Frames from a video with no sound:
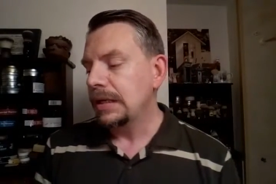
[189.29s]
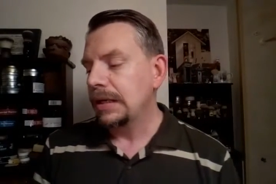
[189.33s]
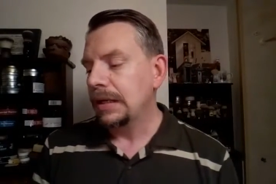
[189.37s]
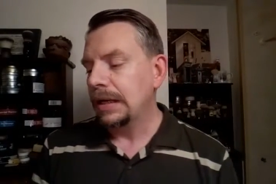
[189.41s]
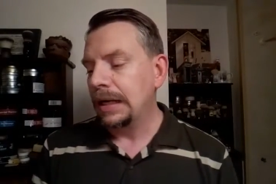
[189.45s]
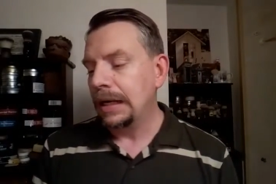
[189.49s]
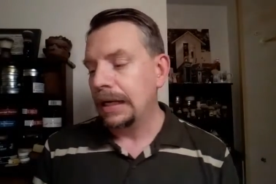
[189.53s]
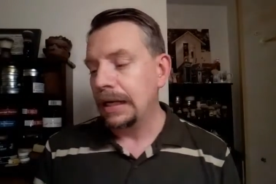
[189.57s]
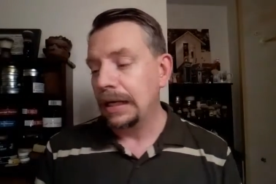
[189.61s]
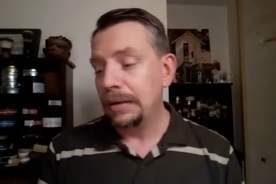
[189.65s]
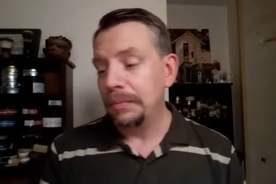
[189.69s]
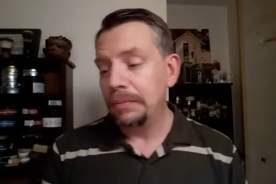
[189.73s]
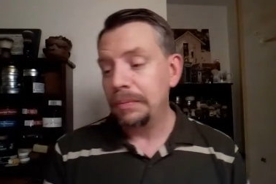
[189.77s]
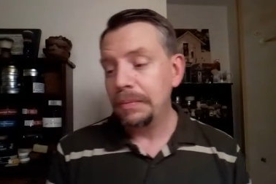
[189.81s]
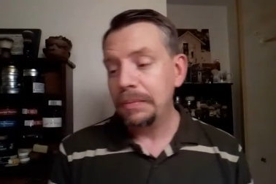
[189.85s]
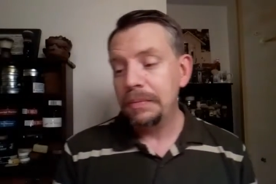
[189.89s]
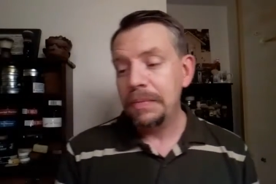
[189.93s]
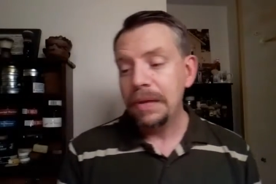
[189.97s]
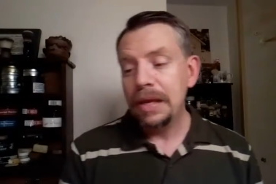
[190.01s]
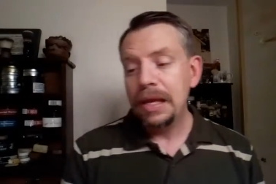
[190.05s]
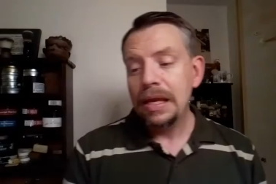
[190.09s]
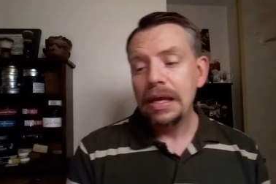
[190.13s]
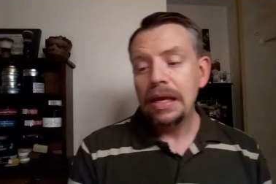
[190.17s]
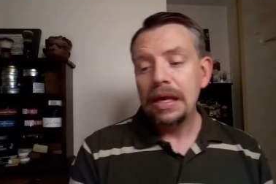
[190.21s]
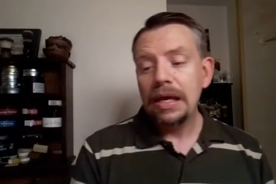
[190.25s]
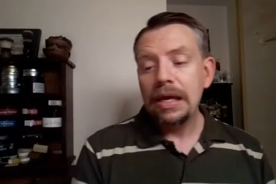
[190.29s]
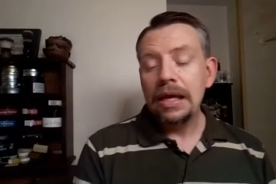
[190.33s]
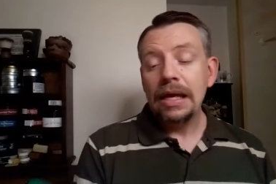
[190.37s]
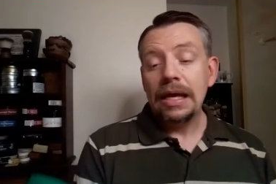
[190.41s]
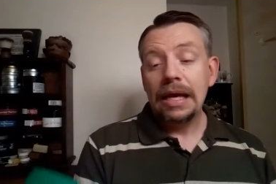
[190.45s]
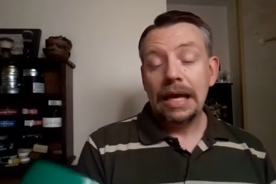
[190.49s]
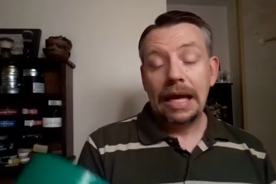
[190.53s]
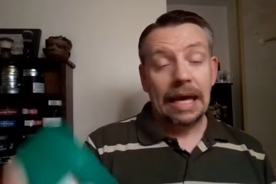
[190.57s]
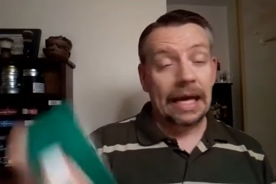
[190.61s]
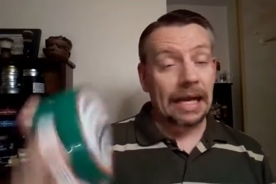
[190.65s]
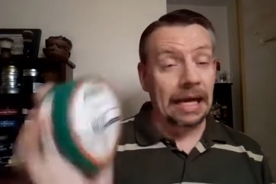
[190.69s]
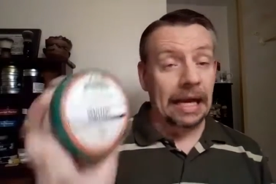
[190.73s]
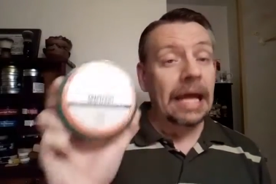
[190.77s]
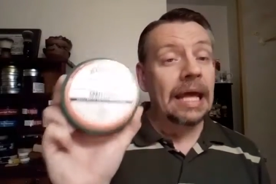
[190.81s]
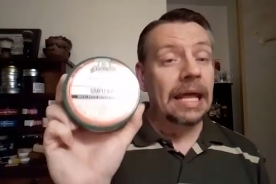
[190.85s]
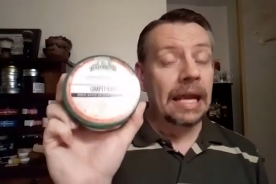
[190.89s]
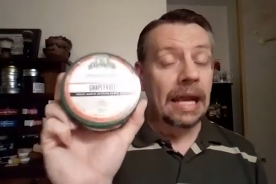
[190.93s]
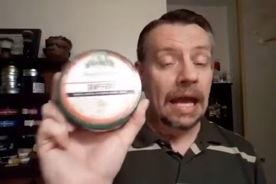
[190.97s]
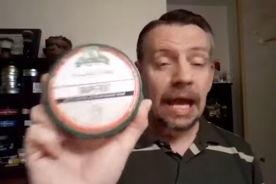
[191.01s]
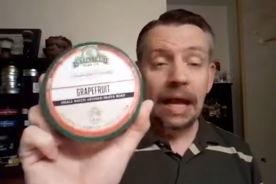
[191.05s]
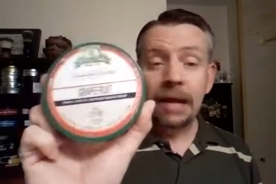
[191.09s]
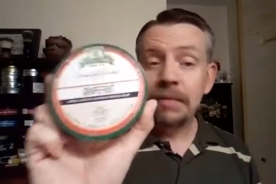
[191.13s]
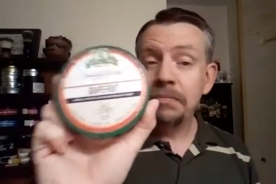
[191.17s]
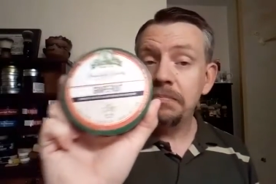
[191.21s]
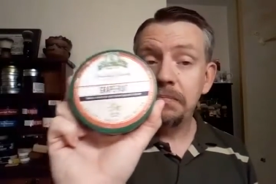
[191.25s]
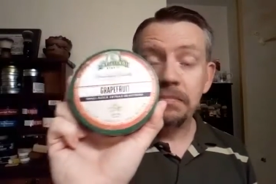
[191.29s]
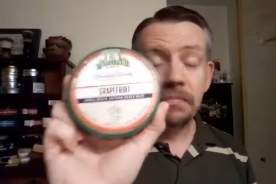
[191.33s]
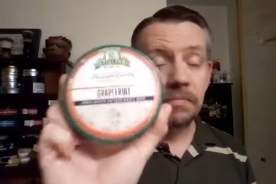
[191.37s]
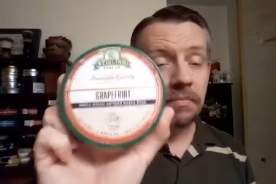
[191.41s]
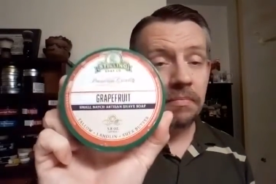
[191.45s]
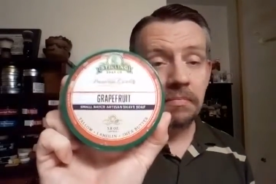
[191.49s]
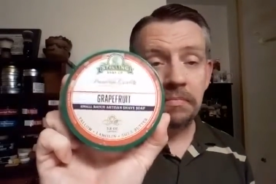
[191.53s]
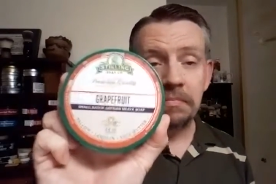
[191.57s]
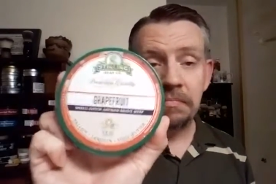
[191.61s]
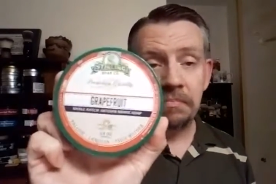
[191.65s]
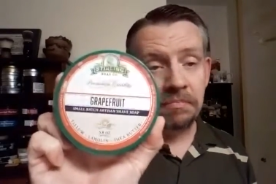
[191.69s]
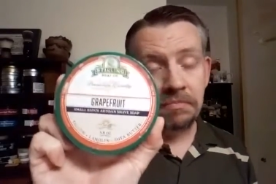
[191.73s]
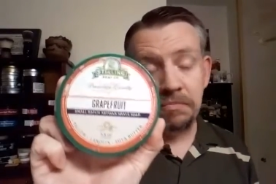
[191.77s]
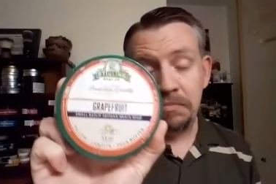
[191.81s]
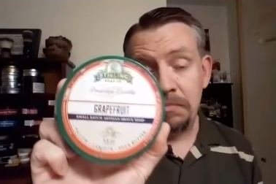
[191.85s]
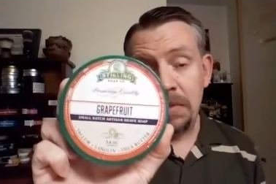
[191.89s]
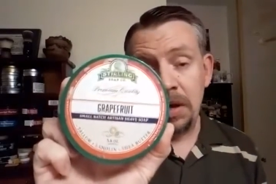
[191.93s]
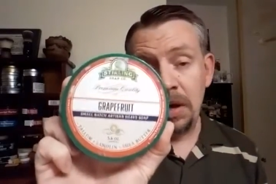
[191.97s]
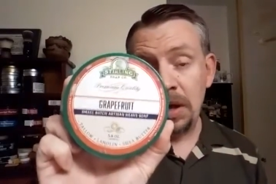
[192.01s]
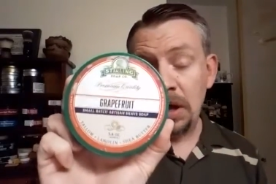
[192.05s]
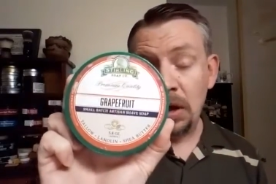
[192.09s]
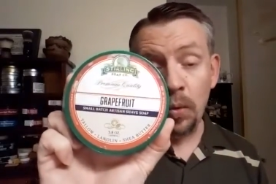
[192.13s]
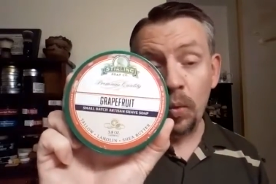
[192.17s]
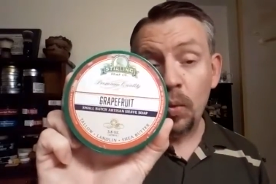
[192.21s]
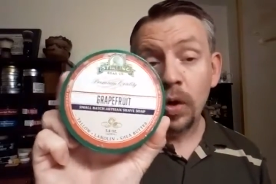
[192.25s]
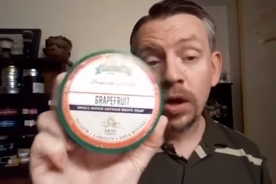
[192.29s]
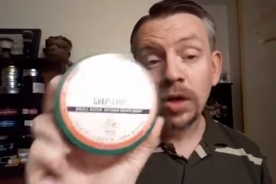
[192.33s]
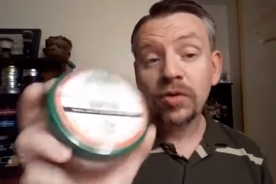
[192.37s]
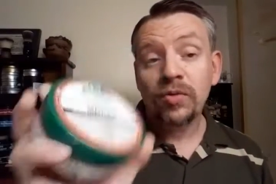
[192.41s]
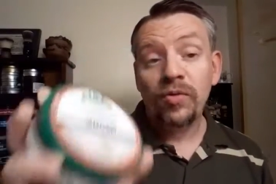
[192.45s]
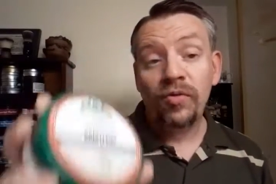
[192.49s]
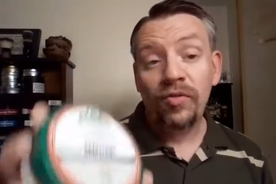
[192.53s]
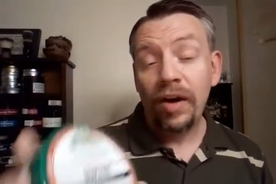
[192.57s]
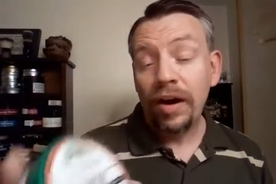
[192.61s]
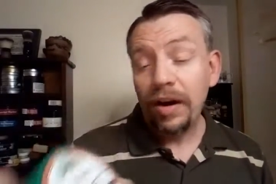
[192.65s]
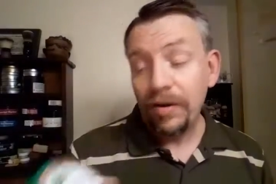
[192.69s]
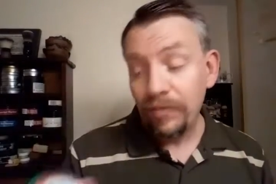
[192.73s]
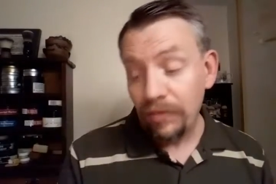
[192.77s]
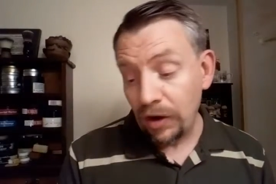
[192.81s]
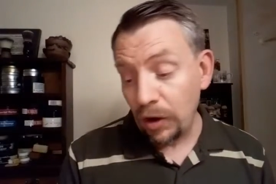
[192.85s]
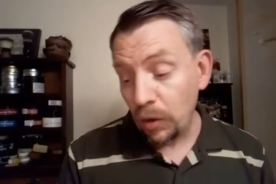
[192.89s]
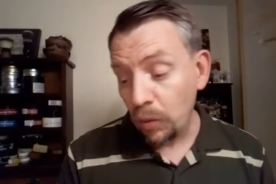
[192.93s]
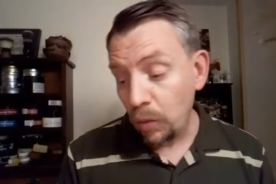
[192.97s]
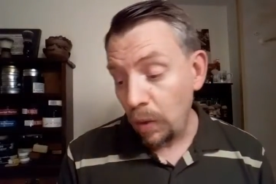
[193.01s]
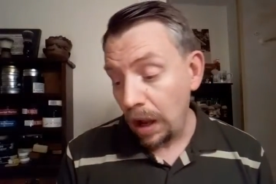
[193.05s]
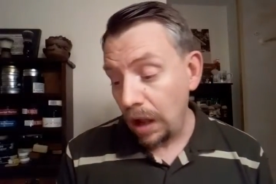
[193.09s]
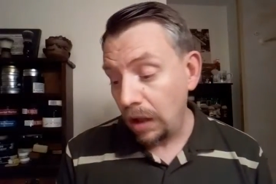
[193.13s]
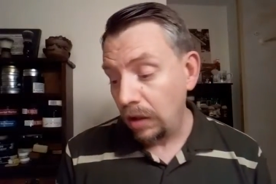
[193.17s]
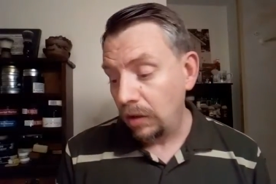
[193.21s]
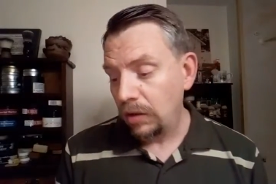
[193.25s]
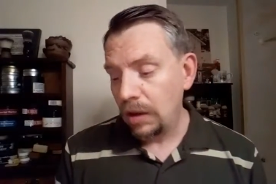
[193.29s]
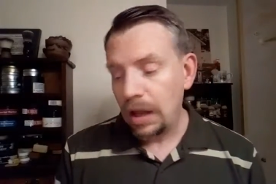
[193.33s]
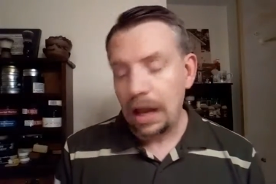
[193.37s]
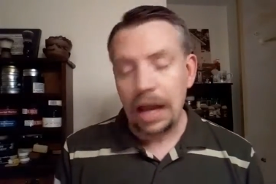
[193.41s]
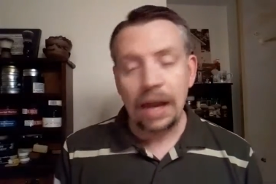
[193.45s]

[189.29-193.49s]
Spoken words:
and it worked very, very well.